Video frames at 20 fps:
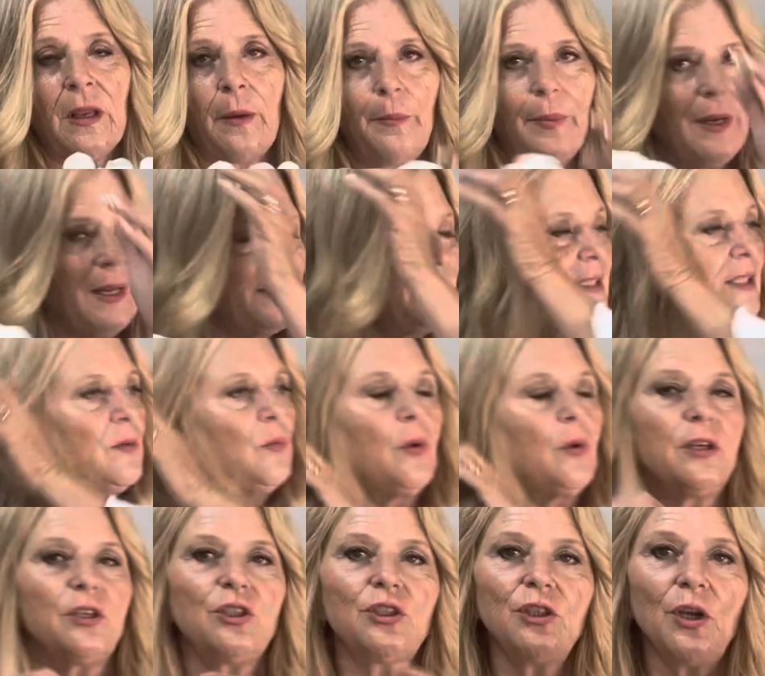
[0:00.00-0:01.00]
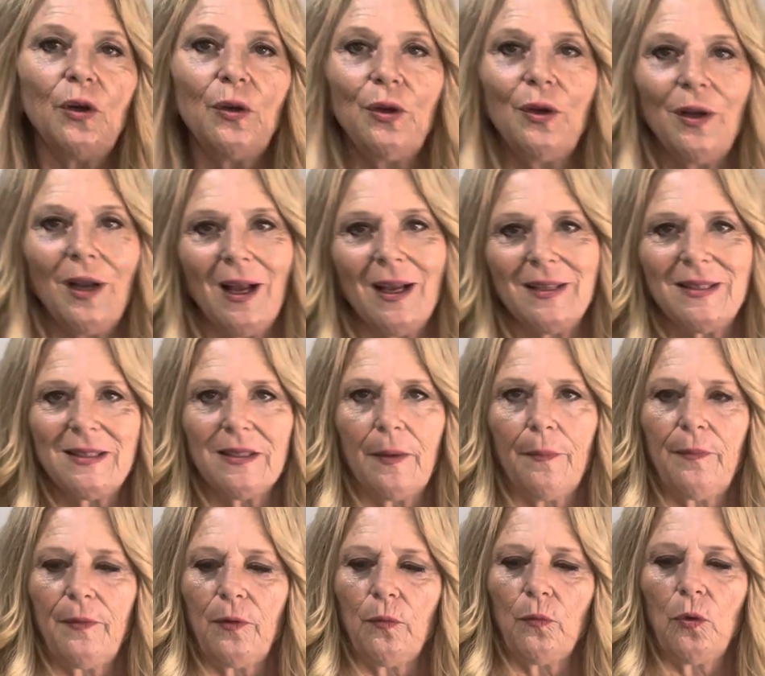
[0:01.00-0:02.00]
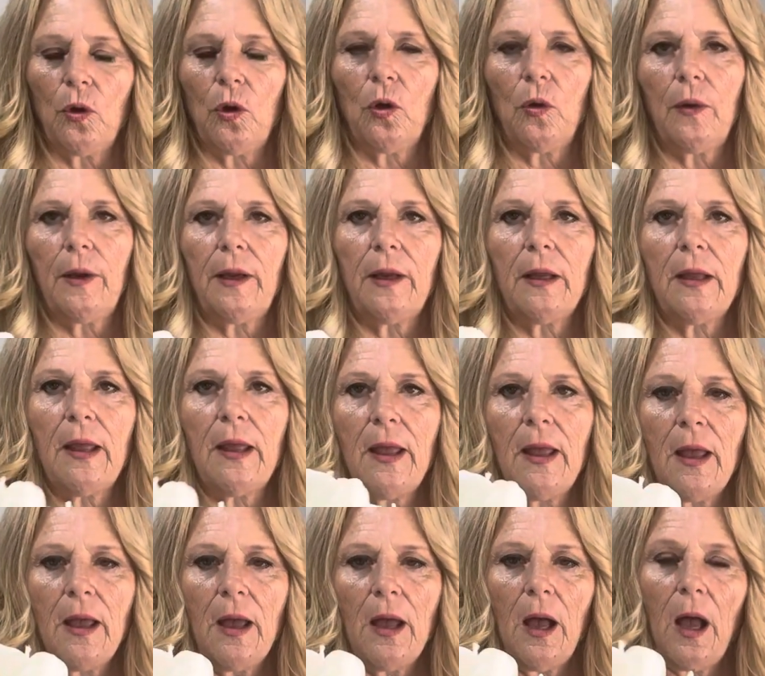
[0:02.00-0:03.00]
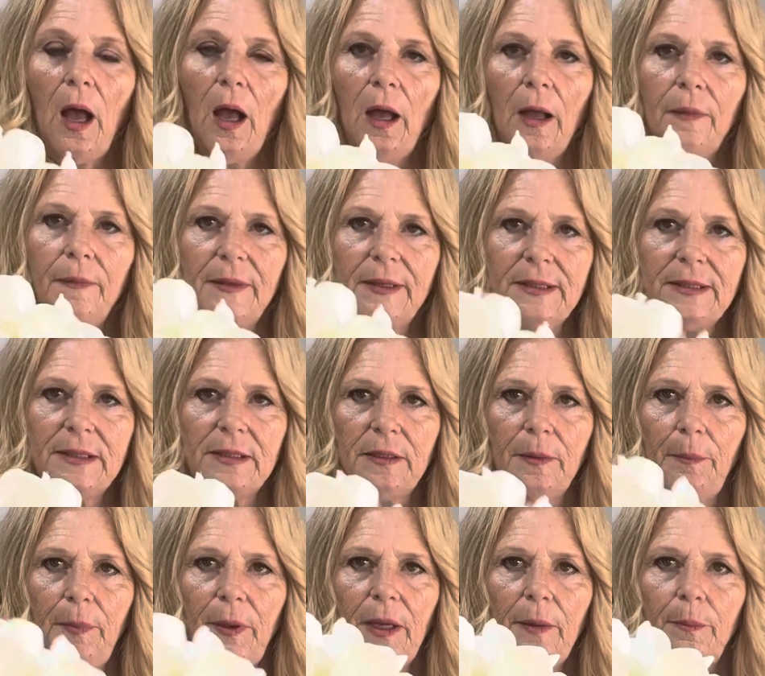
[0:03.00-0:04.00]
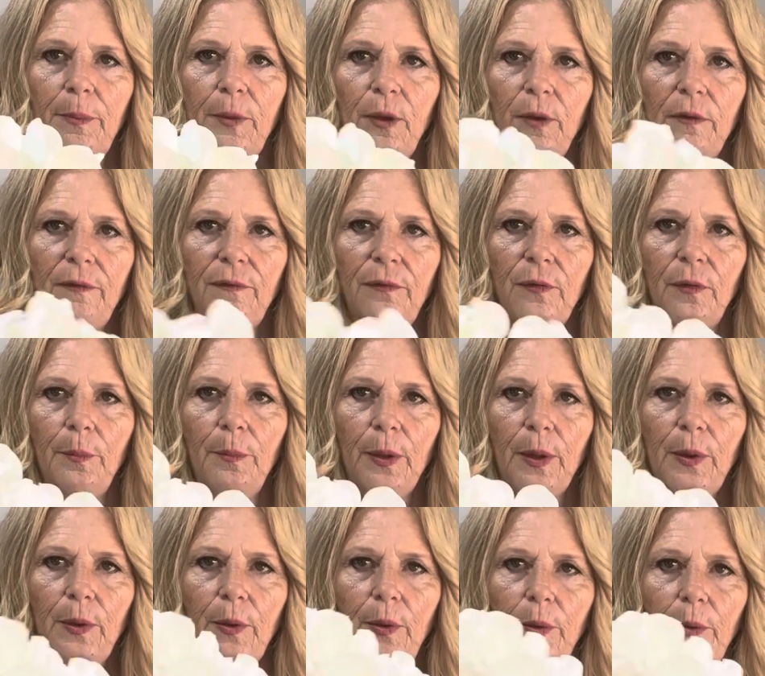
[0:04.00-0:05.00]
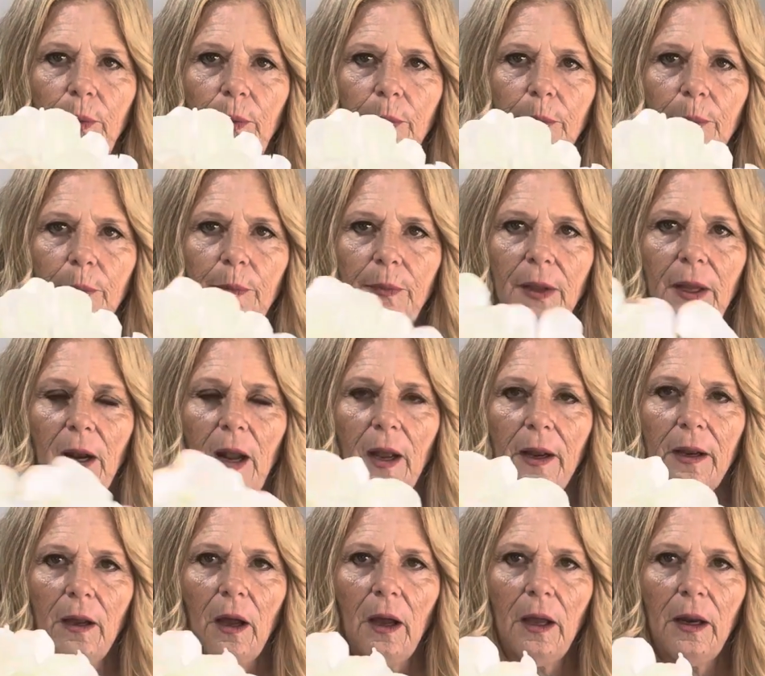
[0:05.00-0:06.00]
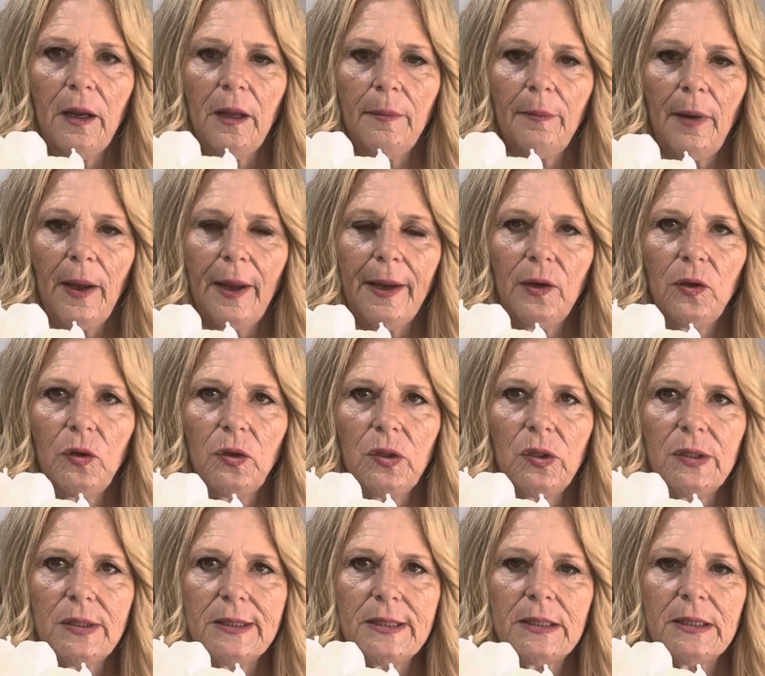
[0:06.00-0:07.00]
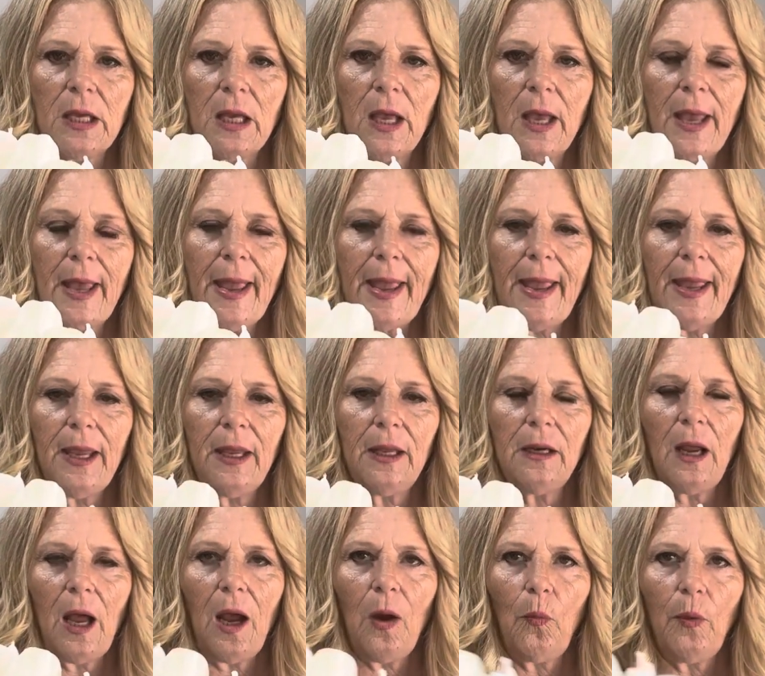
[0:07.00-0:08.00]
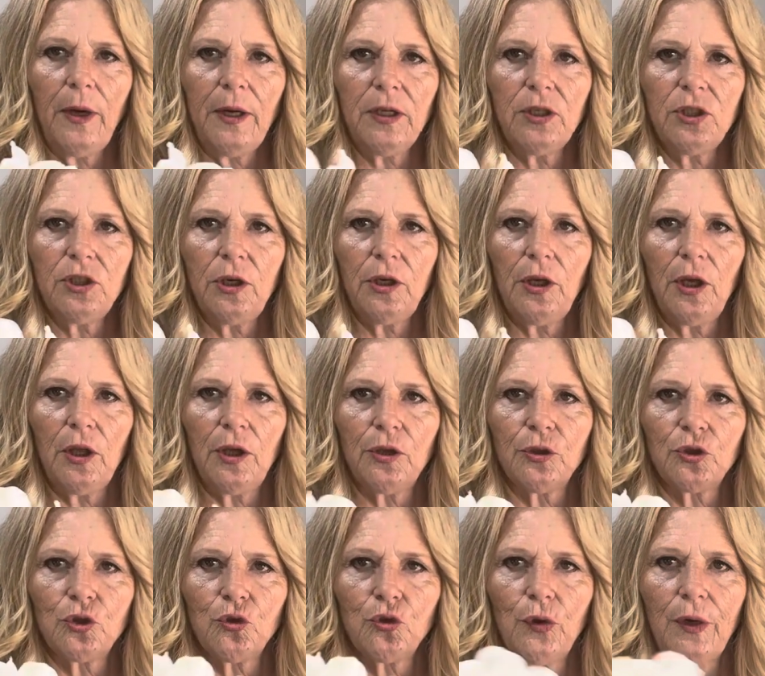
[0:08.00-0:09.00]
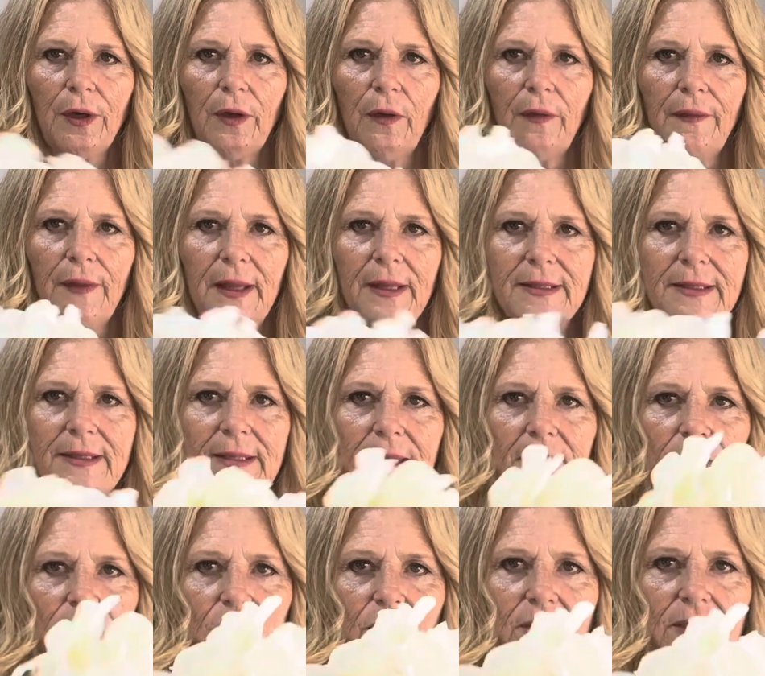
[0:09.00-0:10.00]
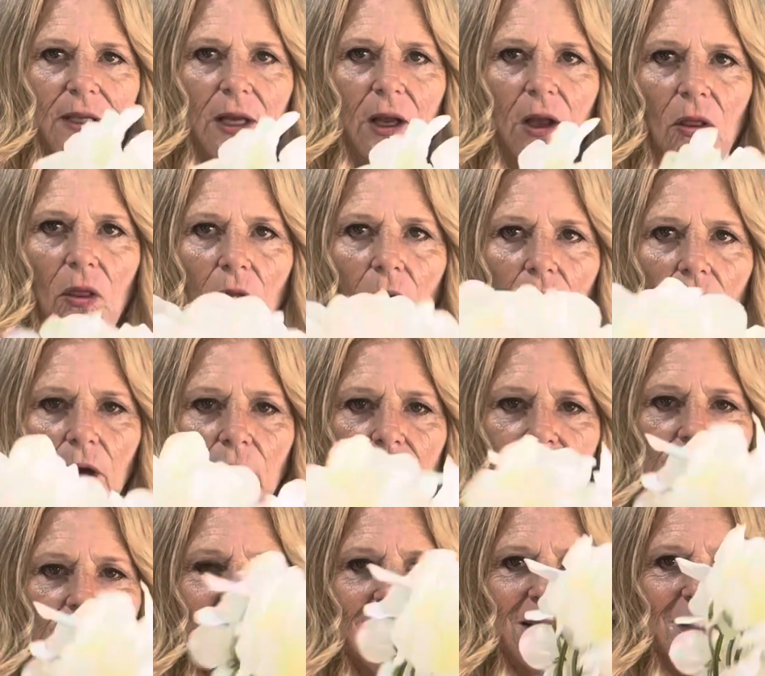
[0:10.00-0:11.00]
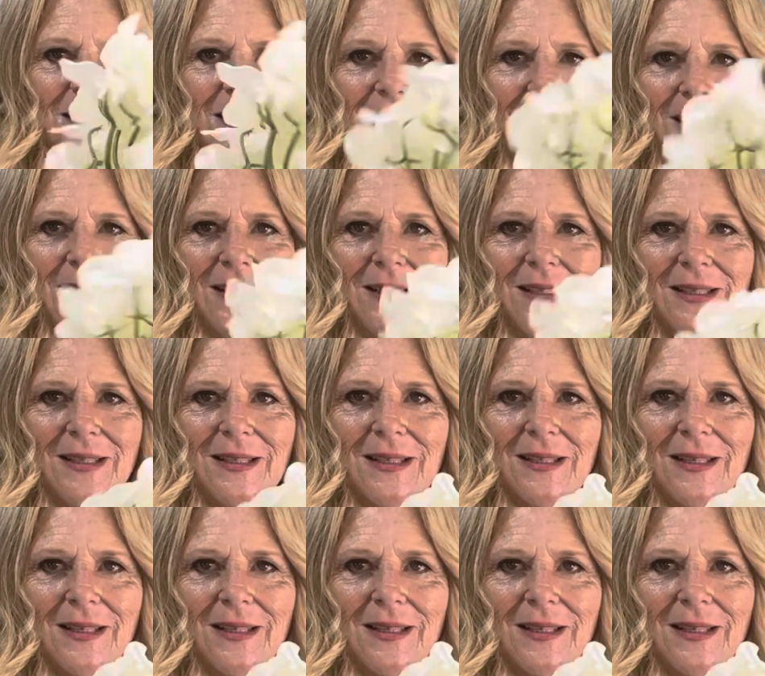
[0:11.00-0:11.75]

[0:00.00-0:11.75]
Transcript: But I did want to show you guys something real quick. This is a big, beautiful bloom that I got at Michael's, and I want to show you a little trick on that. See, do you see how large this is?